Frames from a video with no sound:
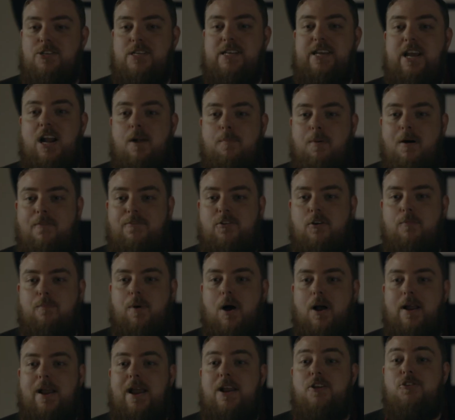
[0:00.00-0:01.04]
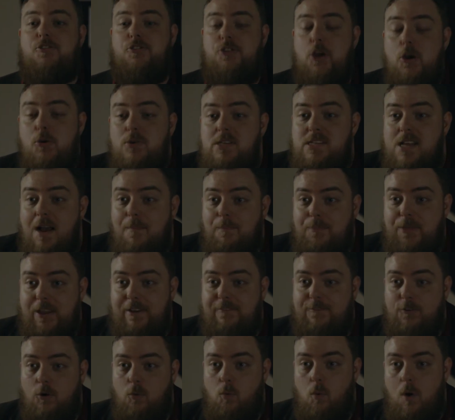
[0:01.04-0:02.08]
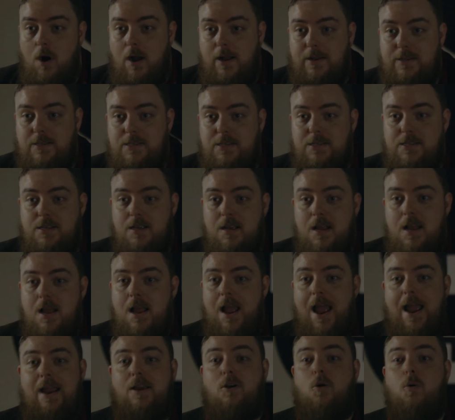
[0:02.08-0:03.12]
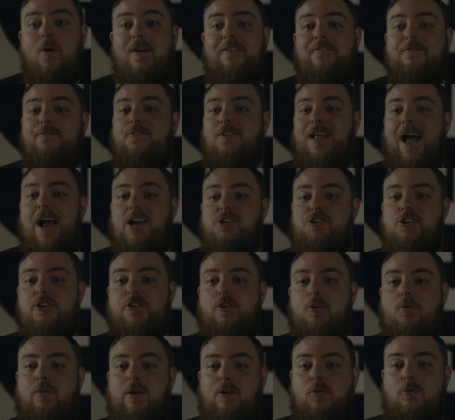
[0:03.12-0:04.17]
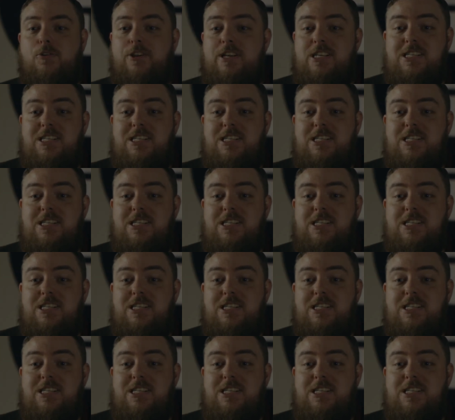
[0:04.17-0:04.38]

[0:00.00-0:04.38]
you just get up off your butt and do something for once? And quit flashing your little